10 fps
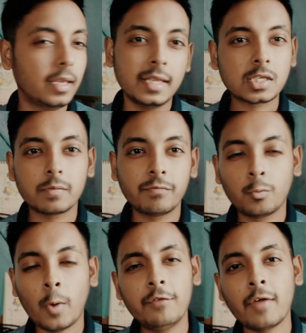it's
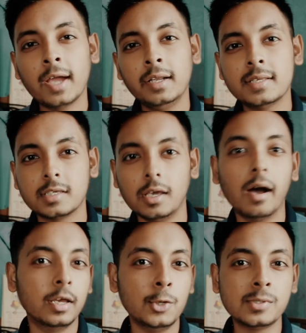quite frankly, it's
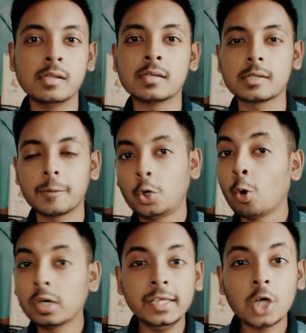useless.
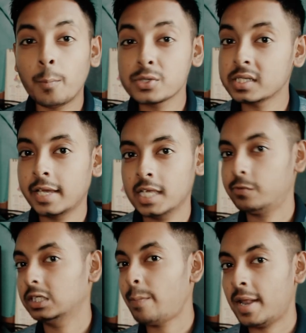Totally the opposite case
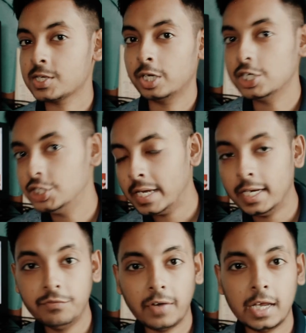for the Panasonic
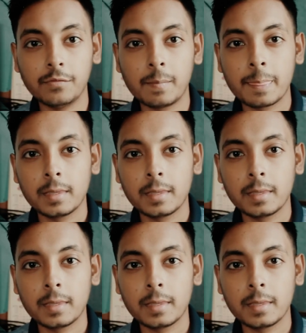G85.